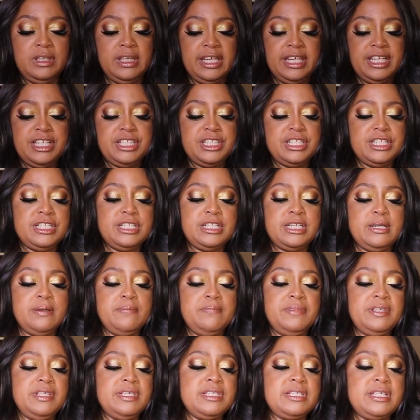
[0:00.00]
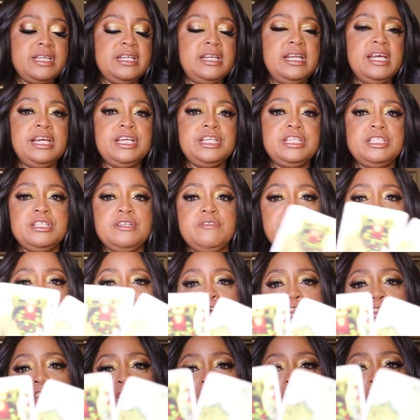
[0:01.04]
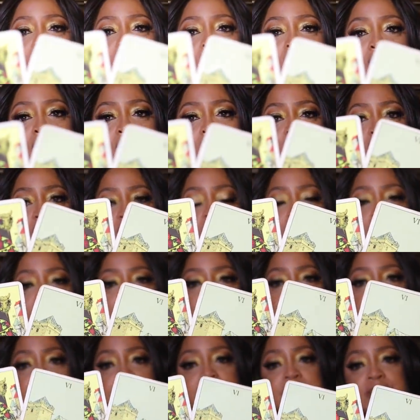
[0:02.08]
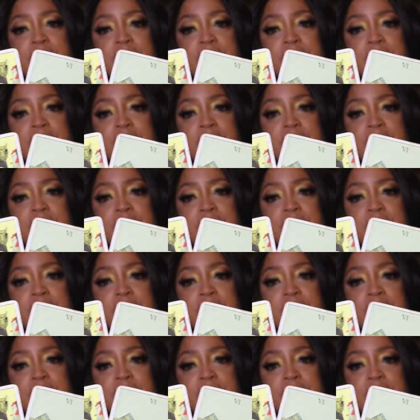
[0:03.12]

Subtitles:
relationship, this connection for the long haul.